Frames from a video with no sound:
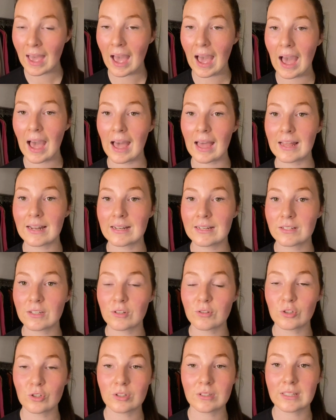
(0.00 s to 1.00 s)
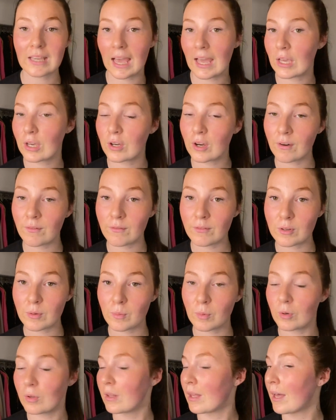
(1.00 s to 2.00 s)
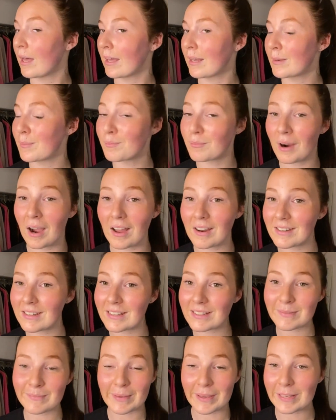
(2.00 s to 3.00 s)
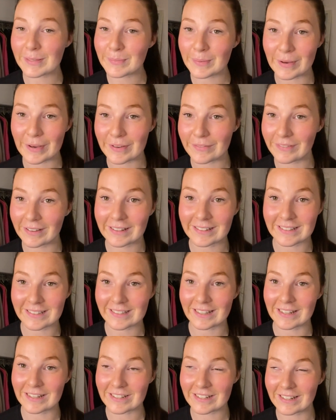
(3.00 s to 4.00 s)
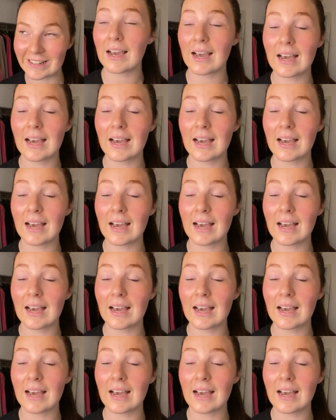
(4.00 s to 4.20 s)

and just getting comfortable, and practice makes perfect, essentially.